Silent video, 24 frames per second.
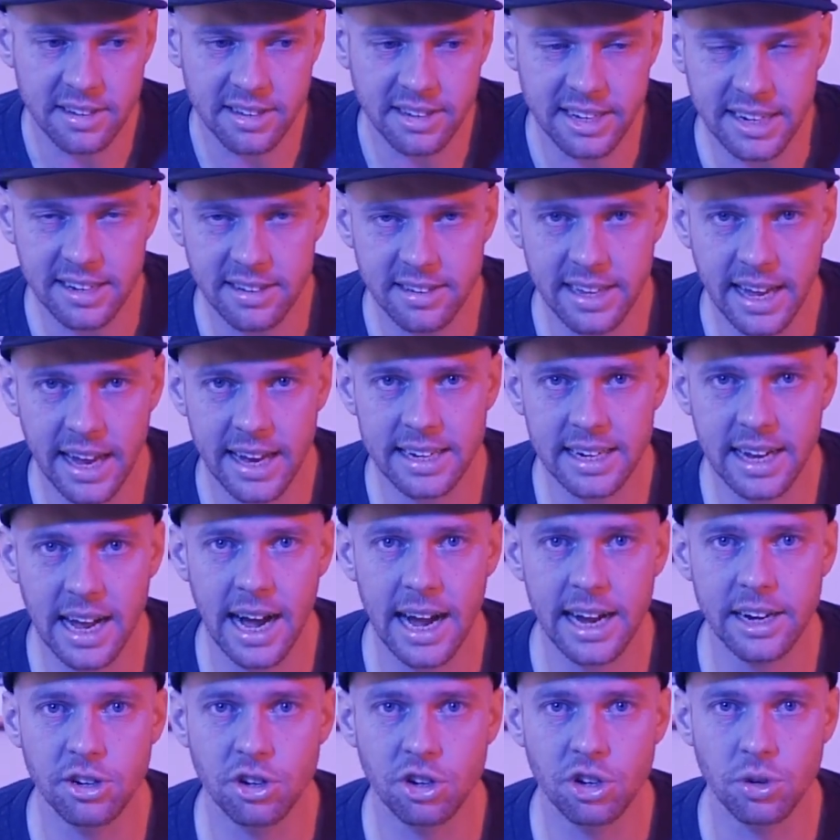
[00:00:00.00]
a 6'10"
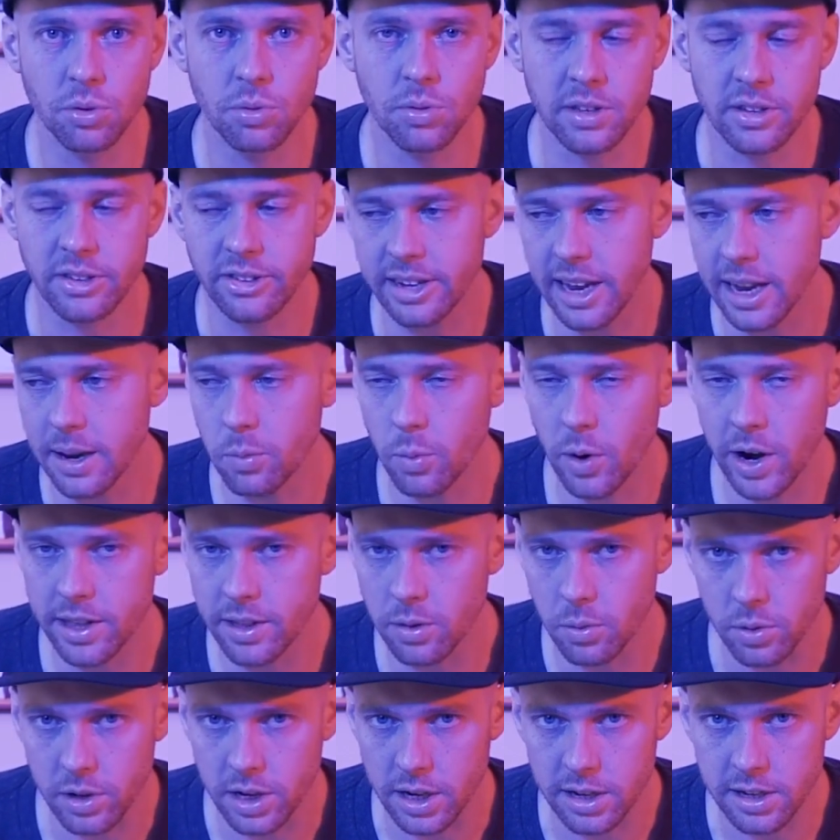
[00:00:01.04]
guy to shoot the same way
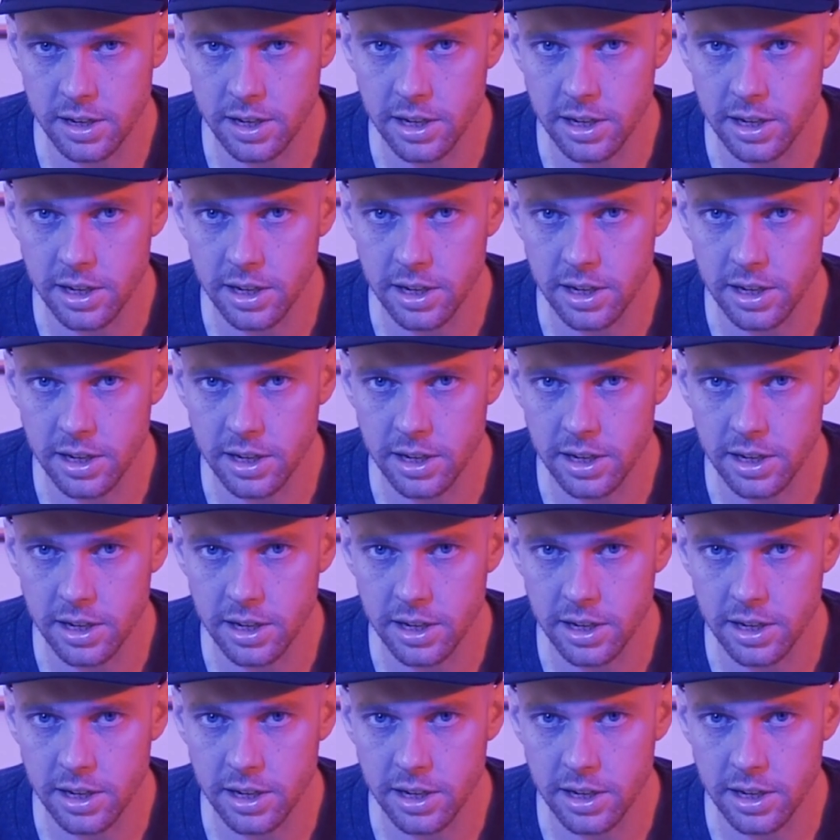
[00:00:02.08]
that we're going